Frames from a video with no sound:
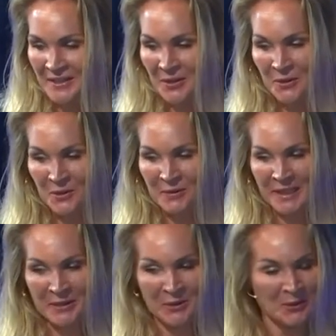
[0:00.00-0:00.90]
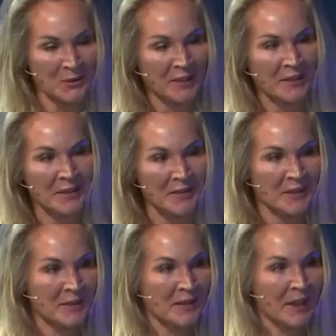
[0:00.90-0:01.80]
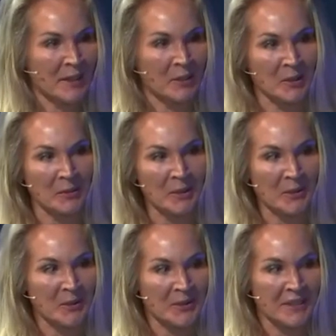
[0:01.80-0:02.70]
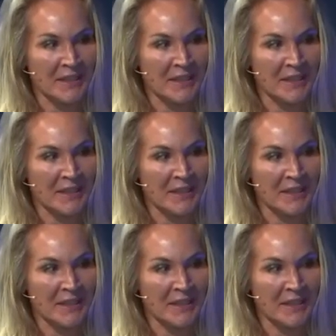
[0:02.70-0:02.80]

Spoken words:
also really good to hear this dialogue, because